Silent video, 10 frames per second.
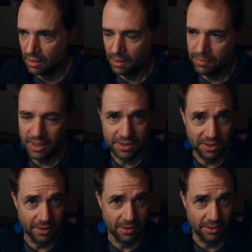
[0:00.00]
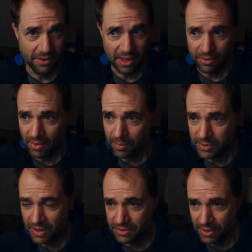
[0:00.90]
a picture that
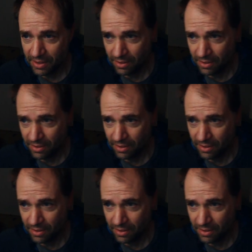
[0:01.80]
represents it